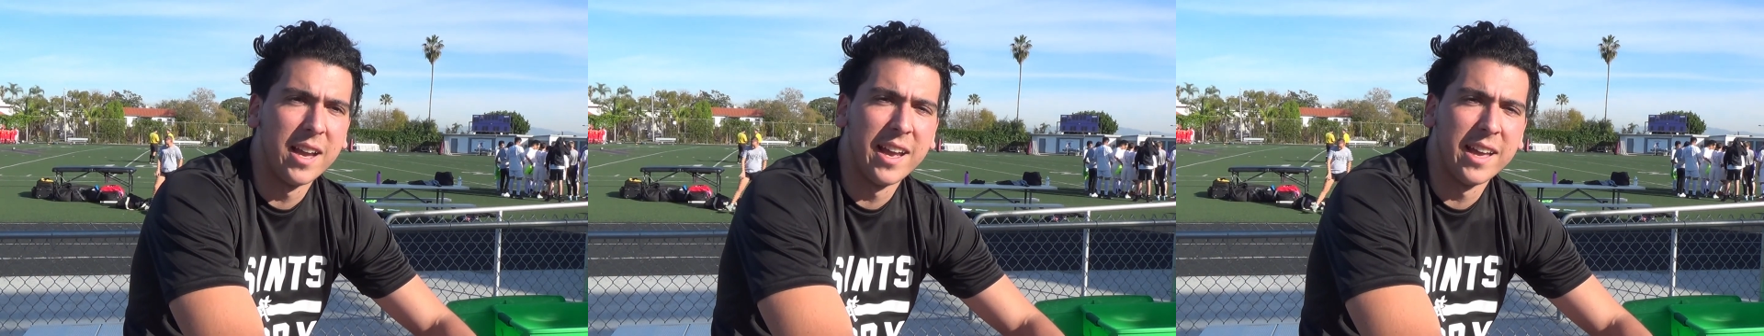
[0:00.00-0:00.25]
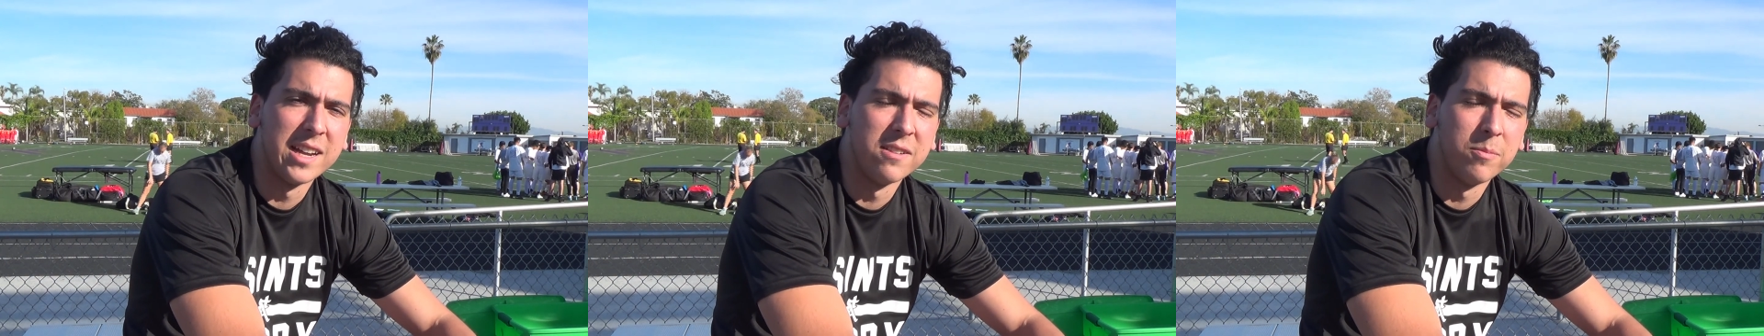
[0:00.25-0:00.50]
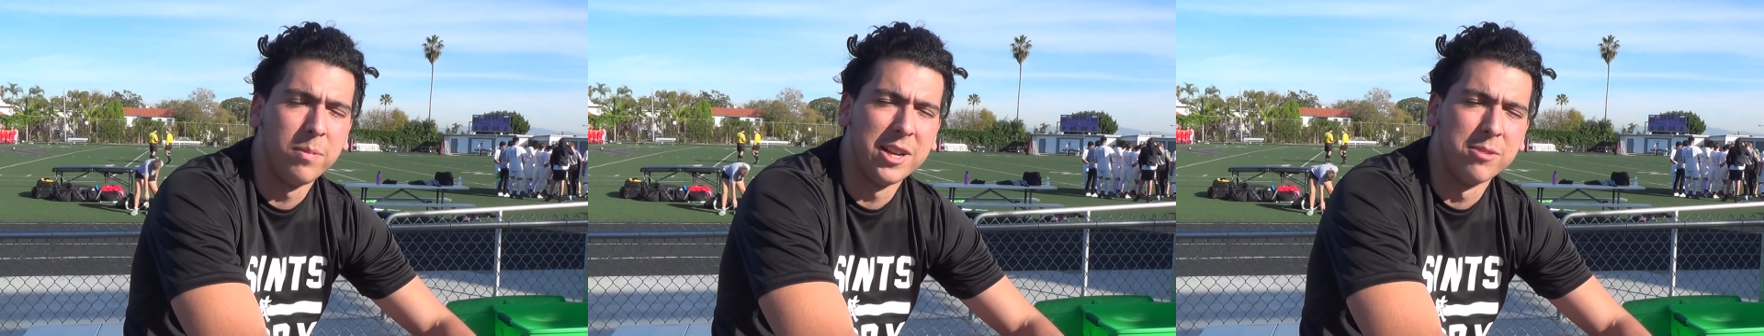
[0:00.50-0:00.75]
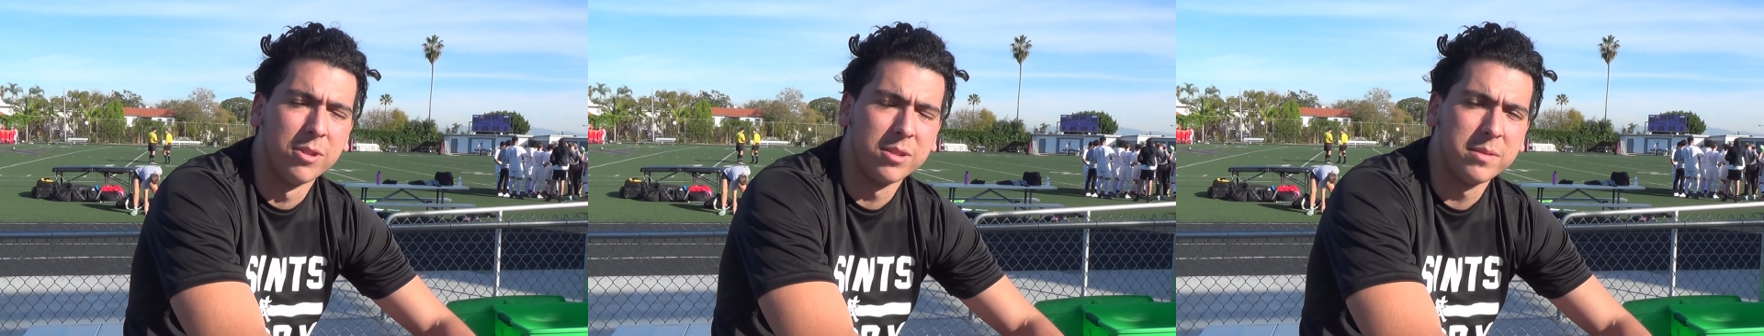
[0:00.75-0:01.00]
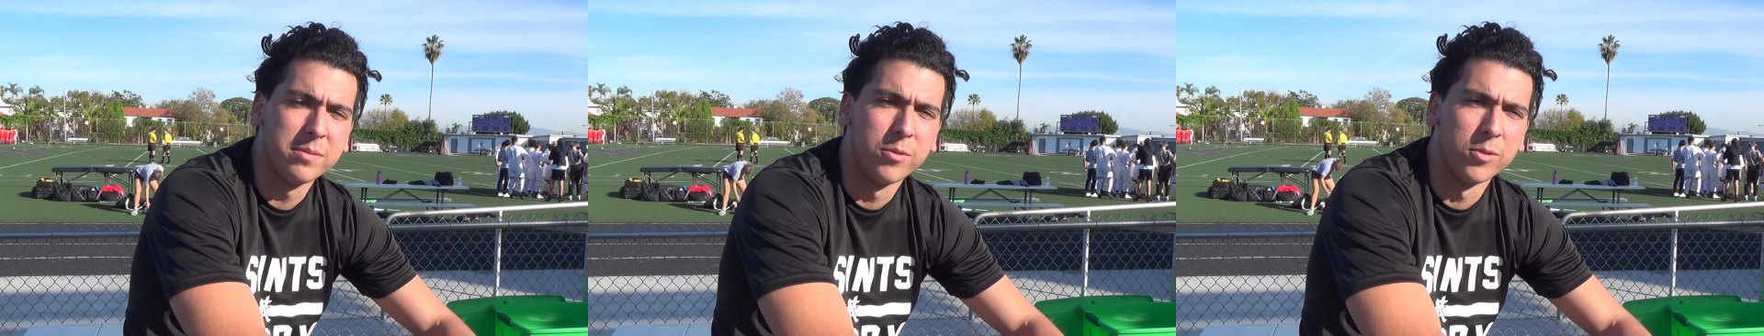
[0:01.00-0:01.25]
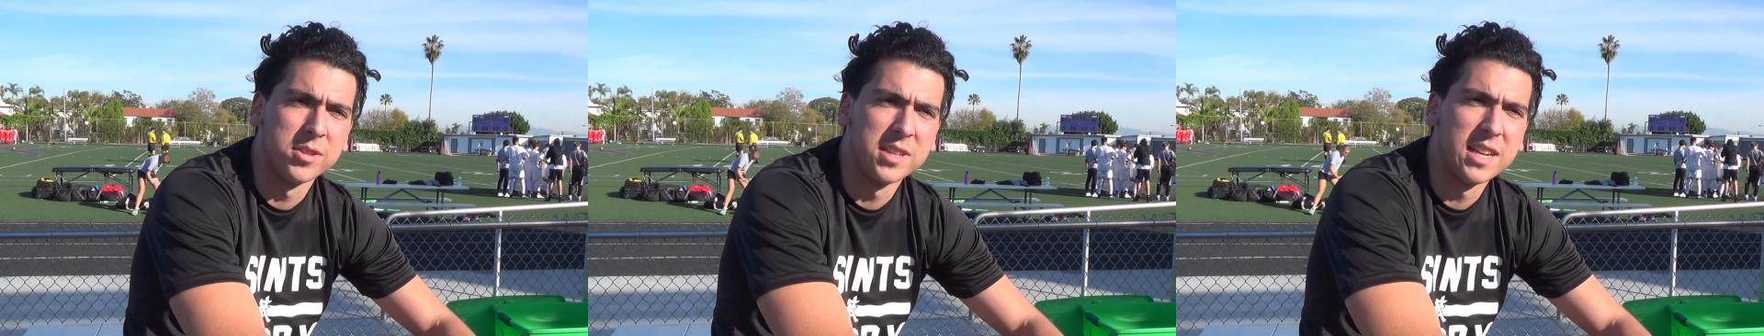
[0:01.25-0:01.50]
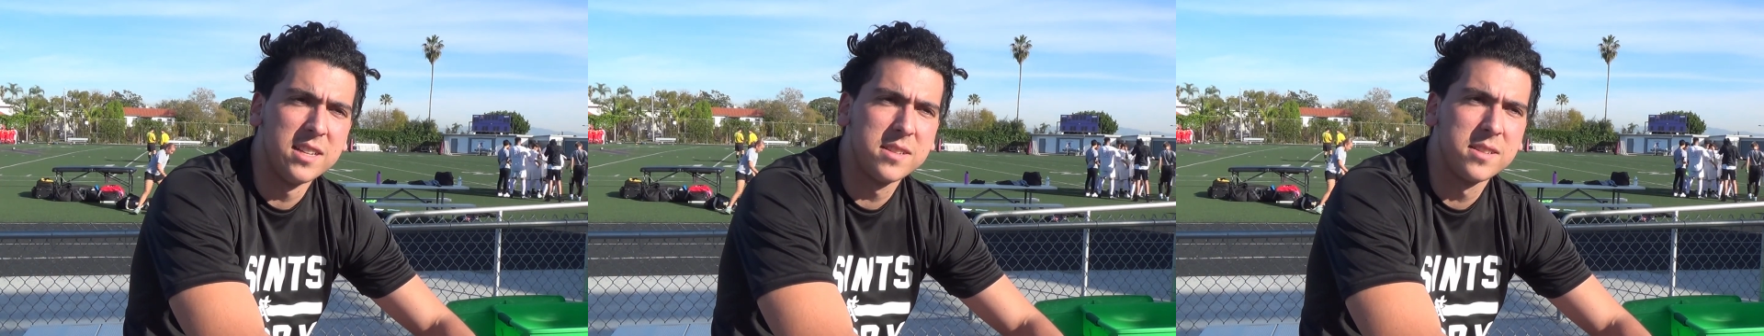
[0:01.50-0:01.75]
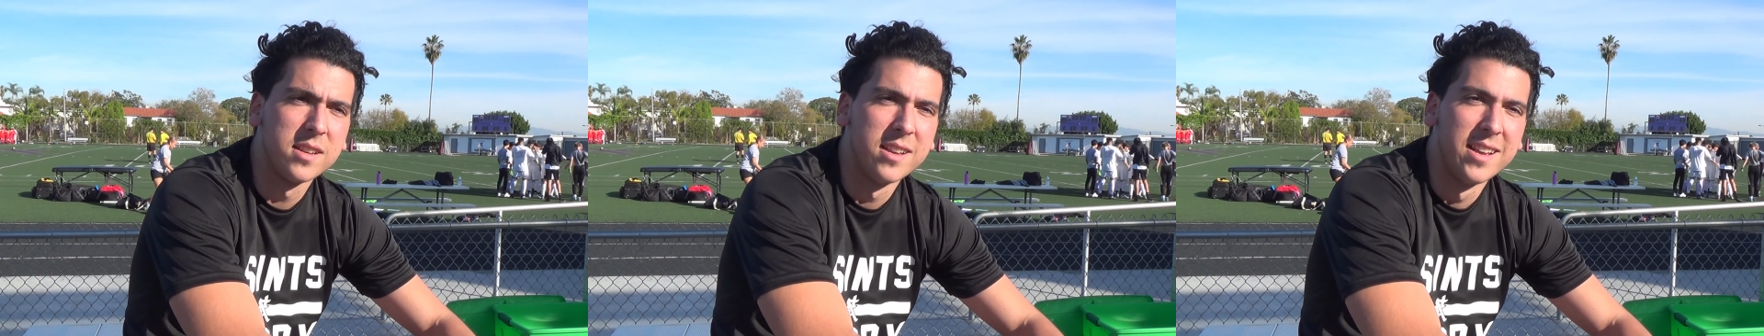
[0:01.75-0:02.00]
I had never played rugby before
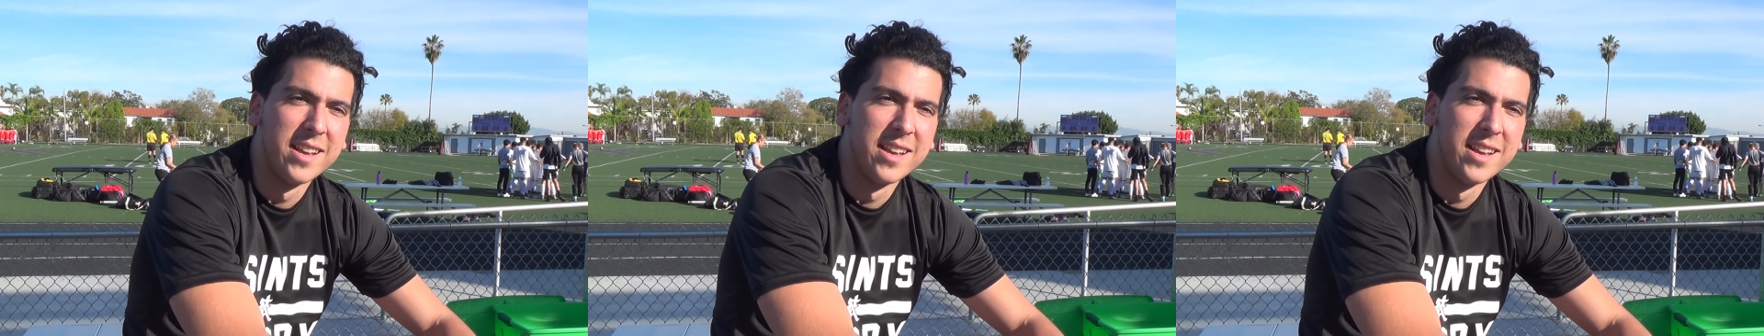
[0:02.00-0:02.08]
Saints,